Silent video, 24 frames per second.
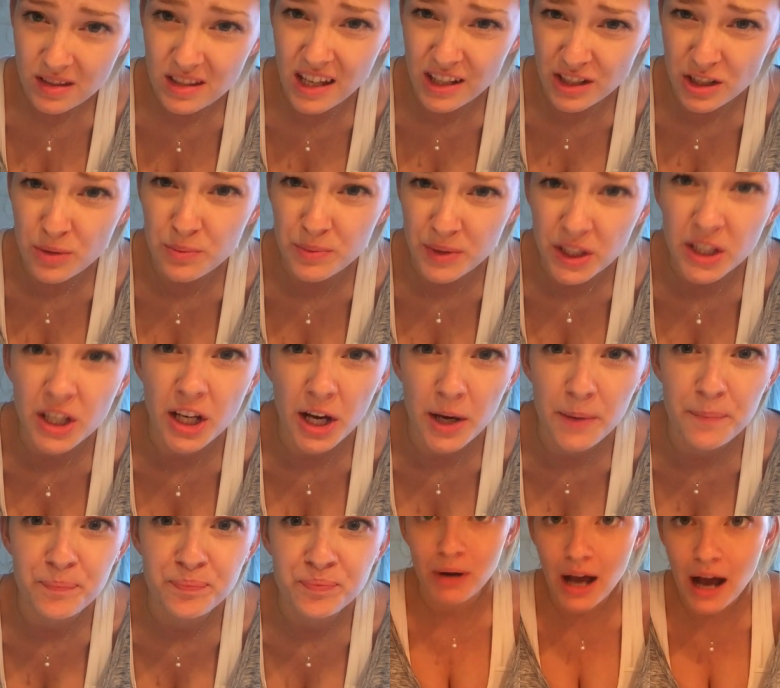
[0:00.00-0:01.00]
Actually really
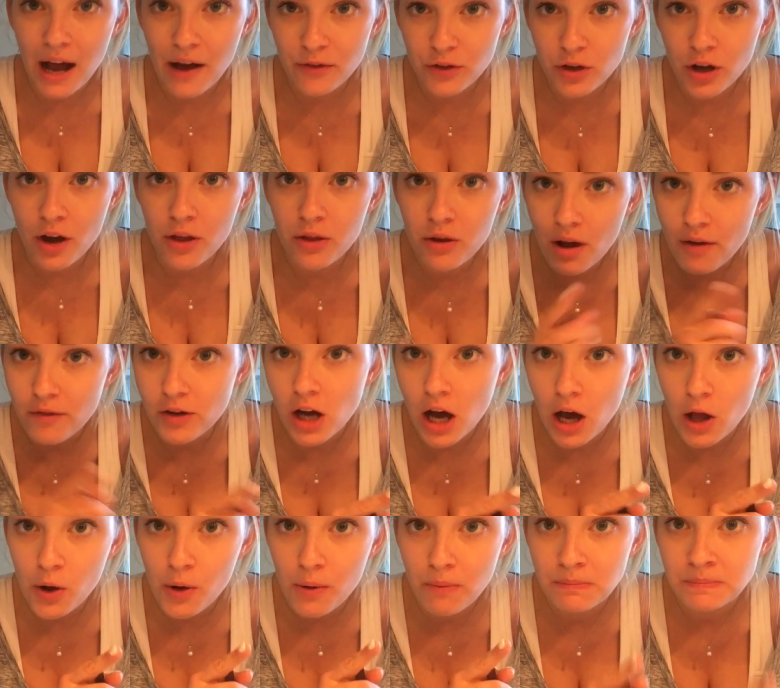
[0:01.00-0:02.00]
good. I'm gonna add the other
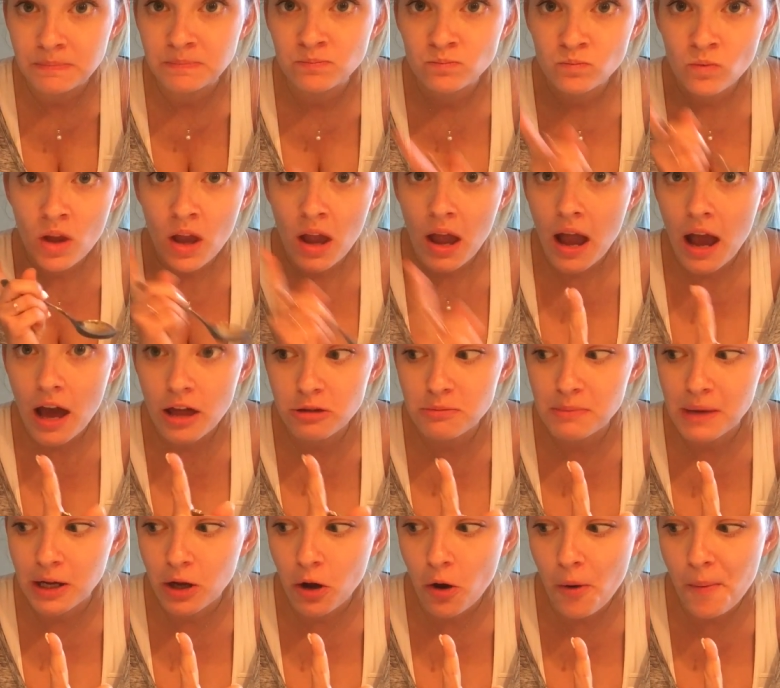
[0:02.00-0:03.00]
avocado and the
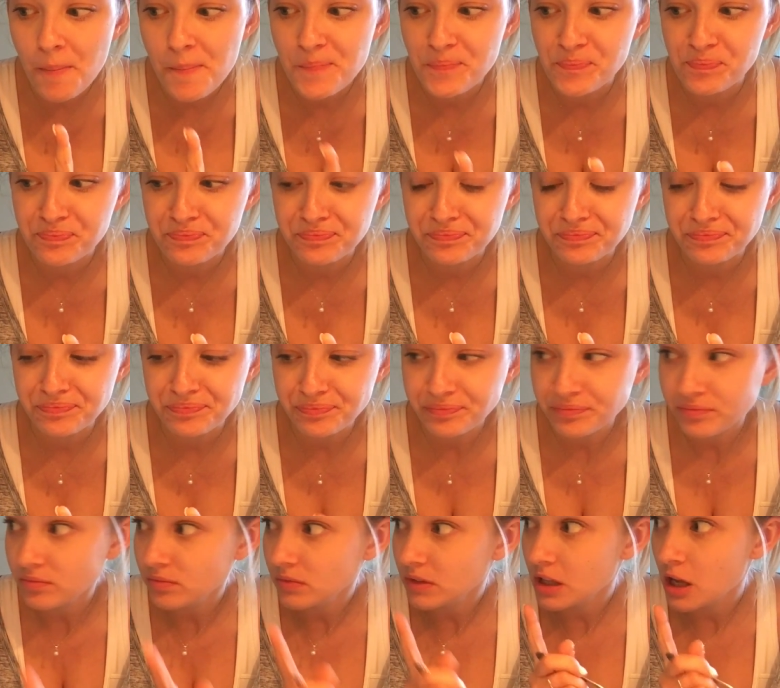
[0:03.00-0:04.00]
mango.
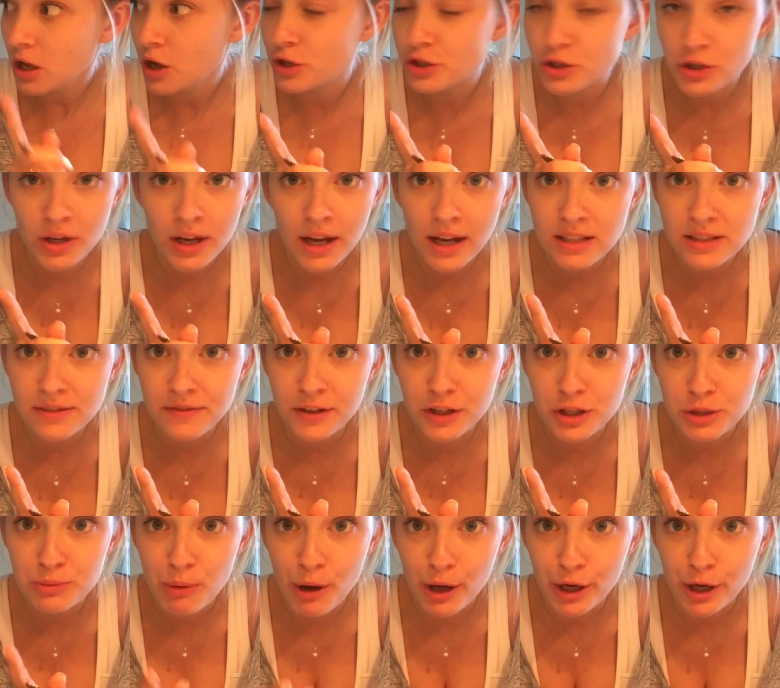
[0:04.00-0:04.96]
I'll show you guys the finished